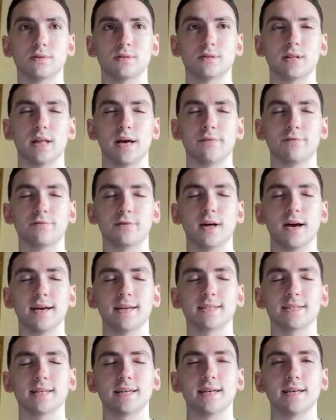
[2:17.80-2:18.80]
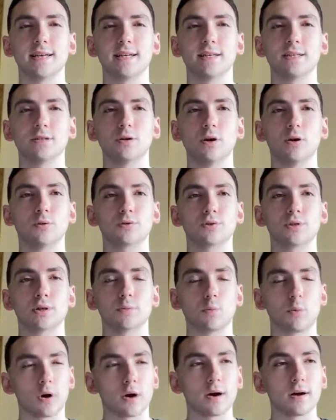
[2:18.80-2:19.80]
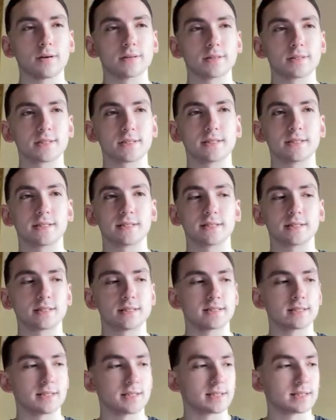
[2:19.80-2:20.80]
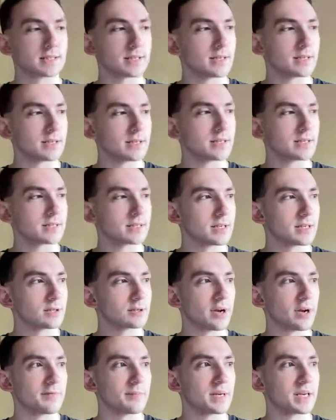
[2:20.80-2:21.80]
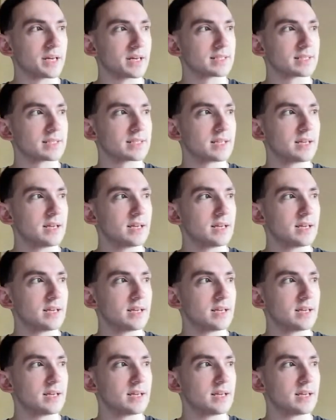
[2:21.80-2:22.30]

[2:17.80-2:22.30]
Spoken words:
That fly is gonna need to go somewhere else because it's gonna drive me nuts.